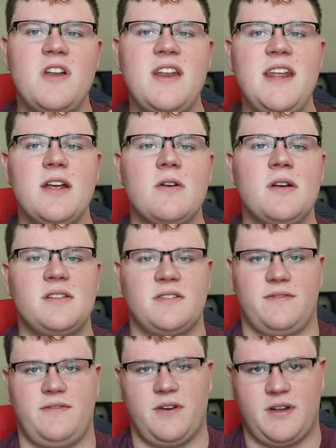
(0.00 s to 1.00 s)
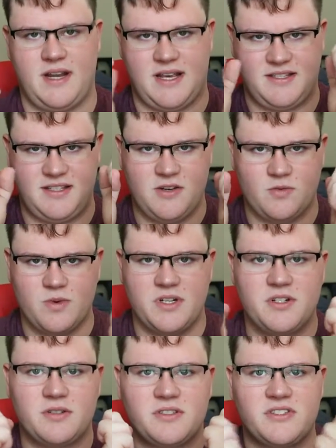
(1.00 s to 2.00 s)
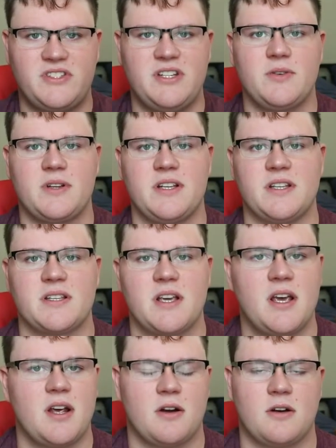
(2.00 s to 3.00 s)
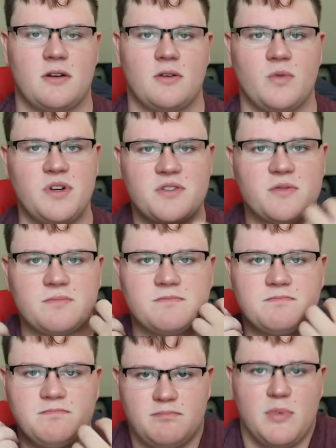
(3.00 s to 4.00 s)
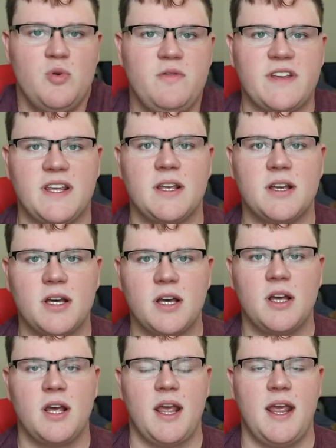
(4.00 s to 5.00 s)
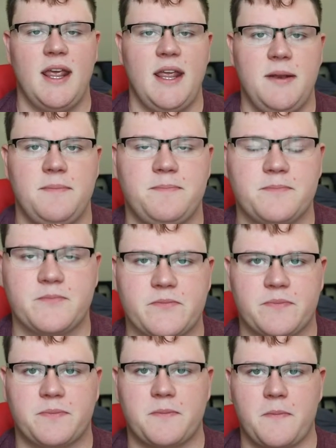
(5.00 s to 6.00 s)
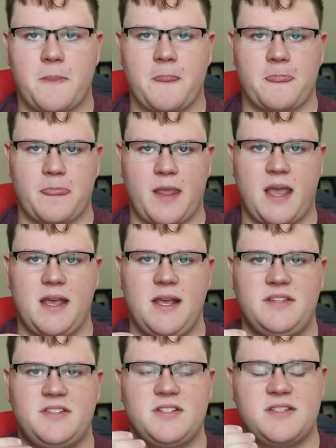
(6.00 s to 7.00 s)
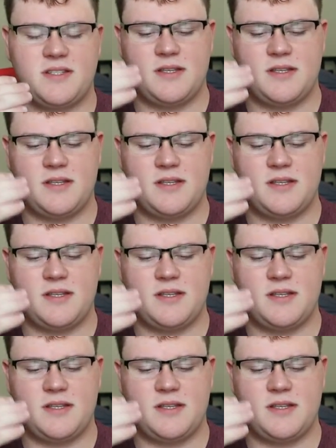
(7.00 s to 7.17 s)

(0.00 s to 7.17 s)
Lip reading: near as fun as the original series or original movie? It's